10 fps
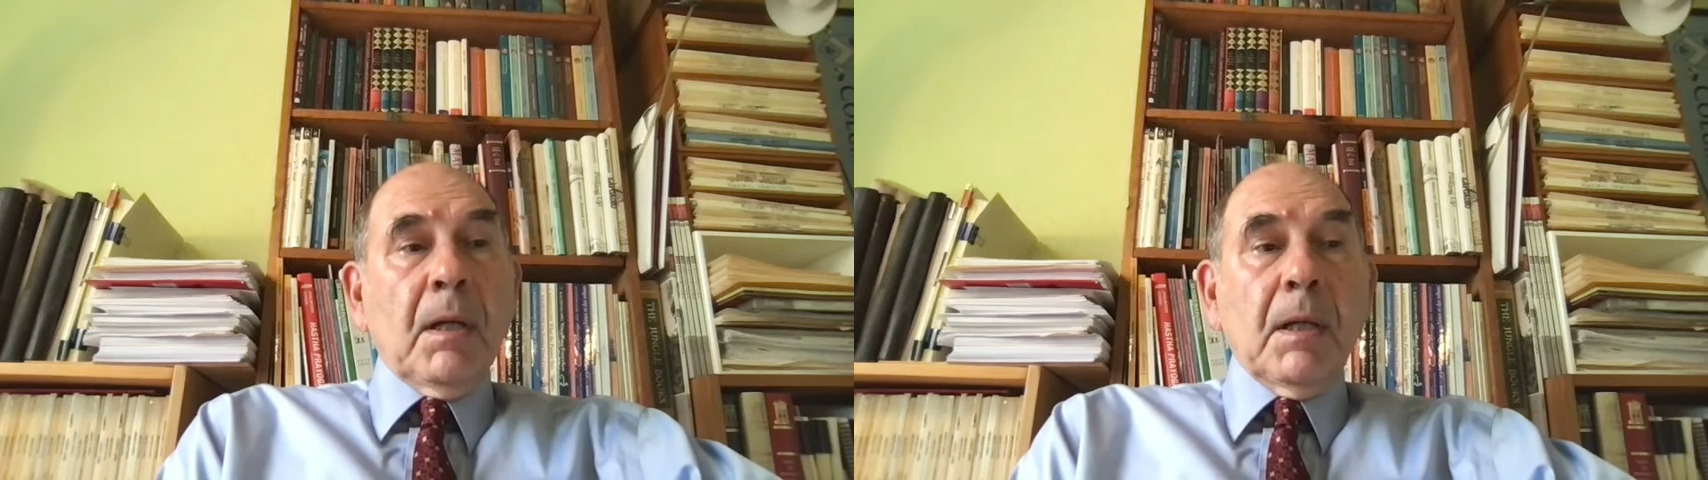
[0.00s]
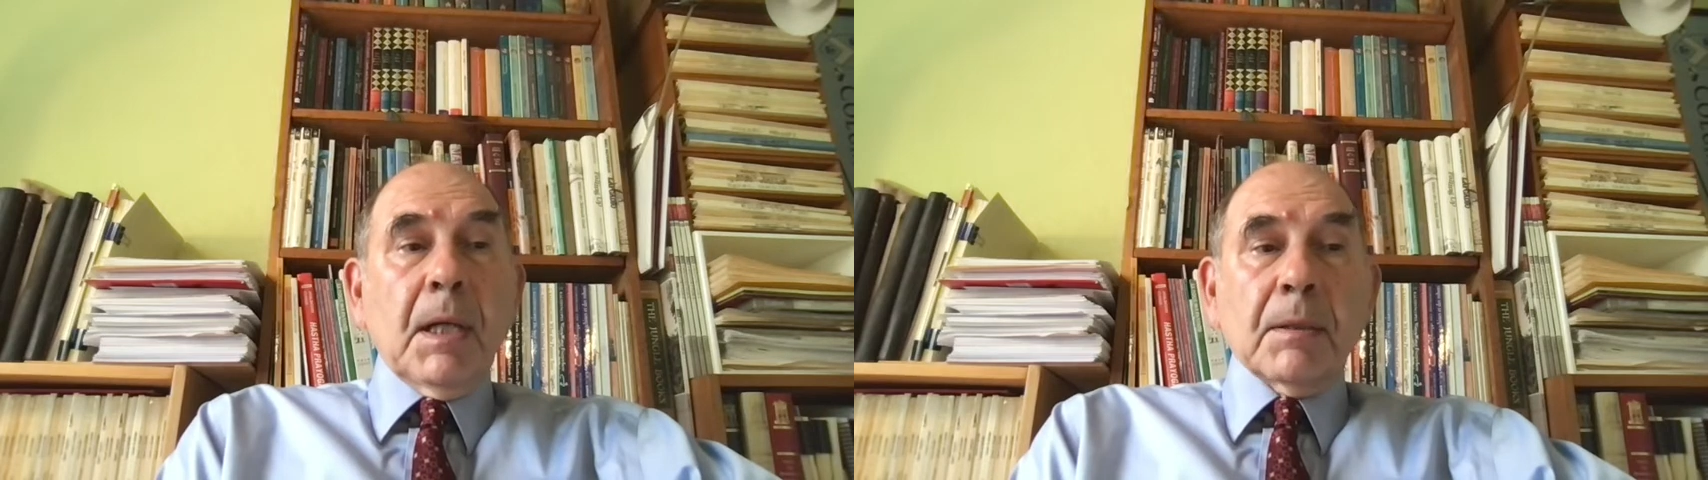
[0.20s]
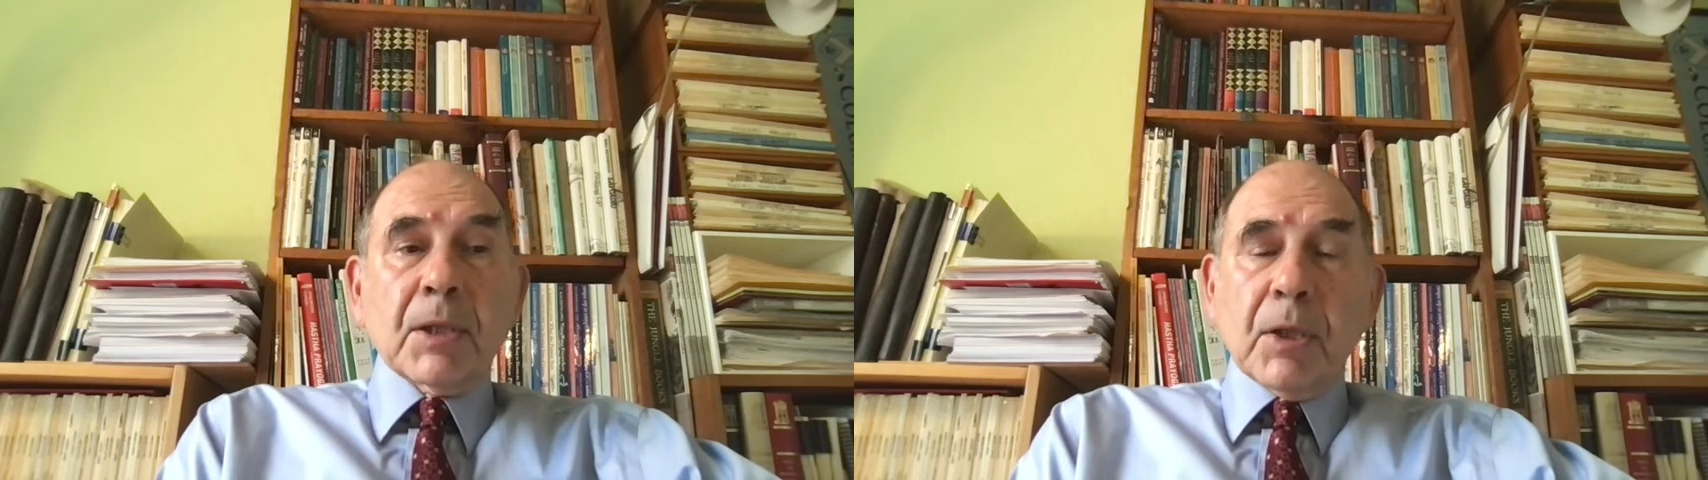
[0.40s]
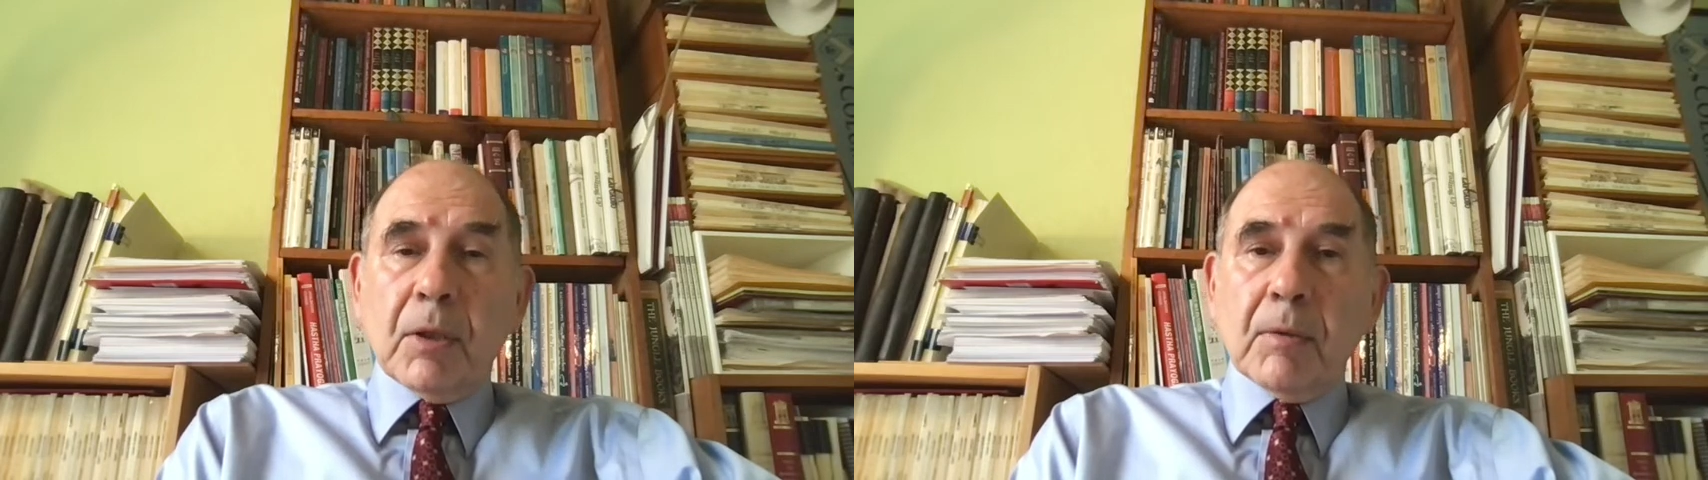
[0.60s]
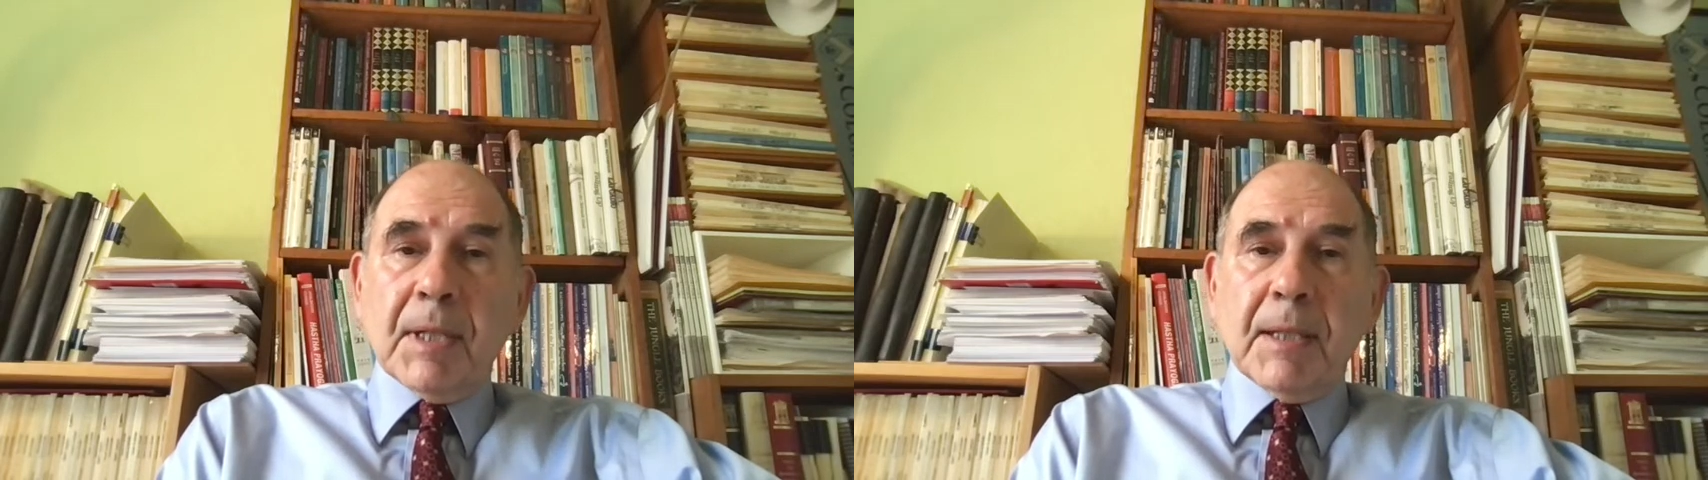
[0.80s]
uh,
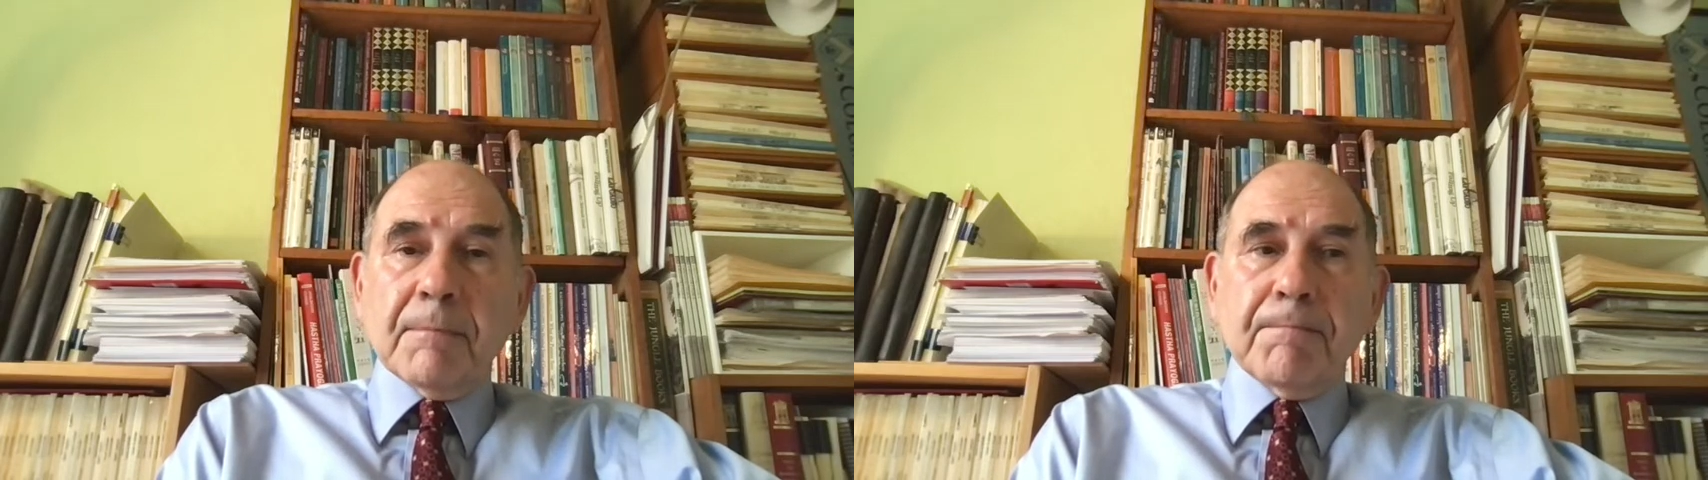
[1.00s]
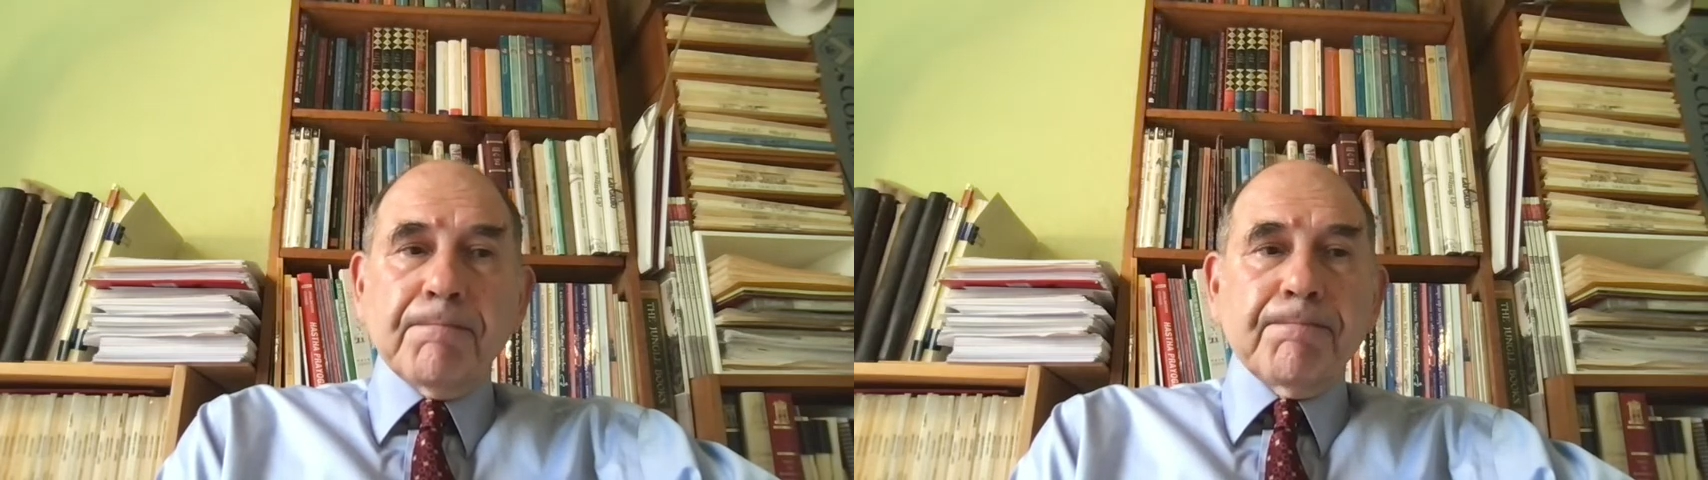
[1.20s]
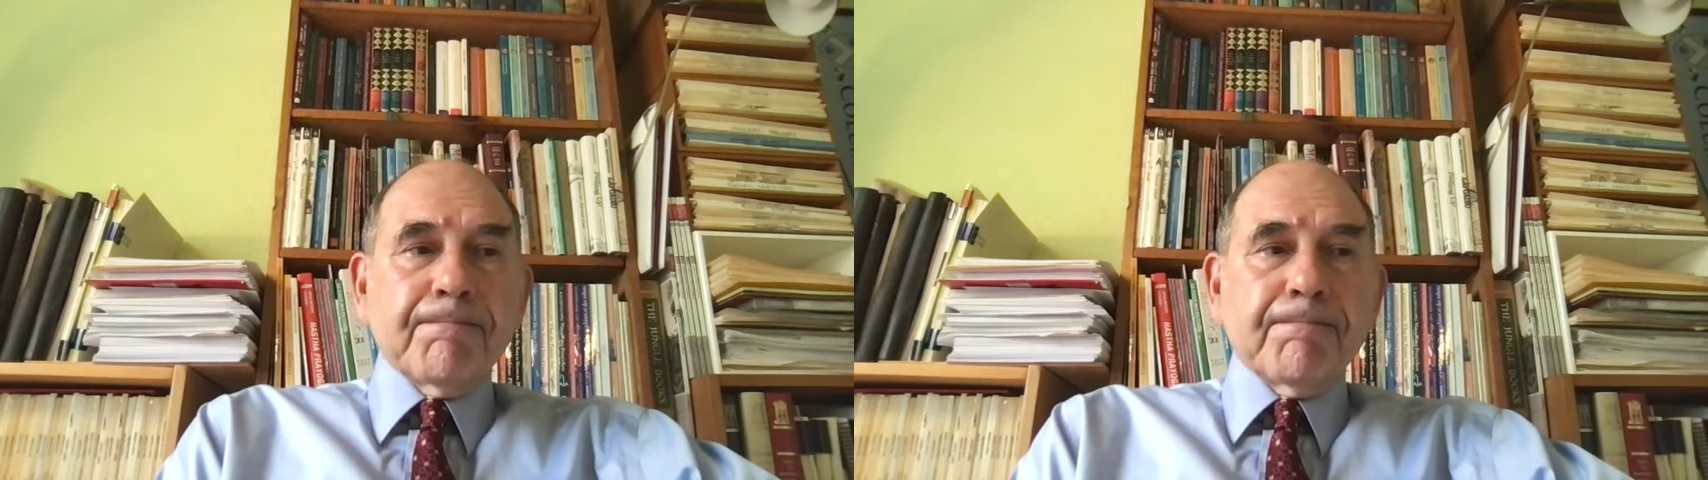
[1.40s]
so um,